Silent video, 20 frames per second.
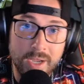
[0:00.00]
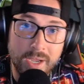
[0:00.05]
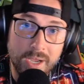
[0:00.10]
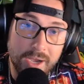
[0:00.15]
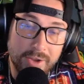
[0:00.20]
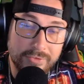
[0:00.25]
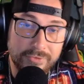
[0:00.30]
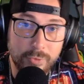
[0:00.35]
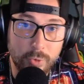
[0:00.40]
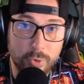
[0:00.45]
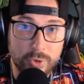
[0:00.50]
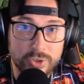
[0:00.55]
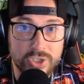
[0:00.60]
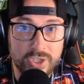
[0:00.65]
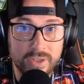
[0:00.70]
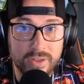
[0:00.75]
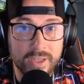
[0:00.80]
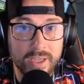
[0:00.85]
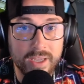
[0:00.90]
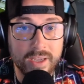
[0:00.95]

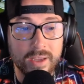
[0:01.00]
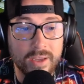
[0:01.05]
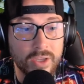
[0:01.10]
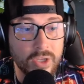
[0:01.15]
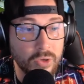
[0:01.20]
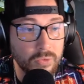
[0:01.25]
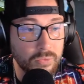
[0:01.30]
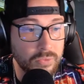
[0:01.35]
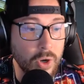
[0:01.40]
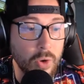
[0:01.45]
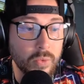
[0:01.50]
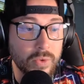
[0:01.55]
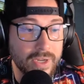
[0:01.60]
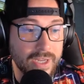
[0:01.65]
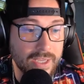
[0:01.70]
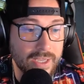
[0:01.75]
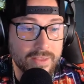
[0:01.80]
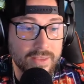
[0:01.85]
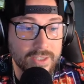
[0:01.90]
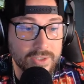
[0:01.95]
unfortunately, you don't
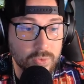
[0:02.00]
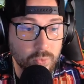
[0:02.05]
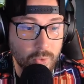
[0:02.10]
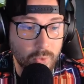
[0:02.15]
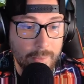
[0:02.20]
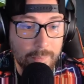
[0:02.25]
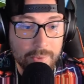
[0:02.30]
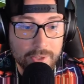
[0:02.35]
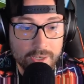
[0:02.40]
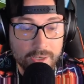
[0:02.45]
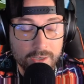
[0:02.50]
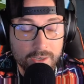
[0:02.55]
get this weapon.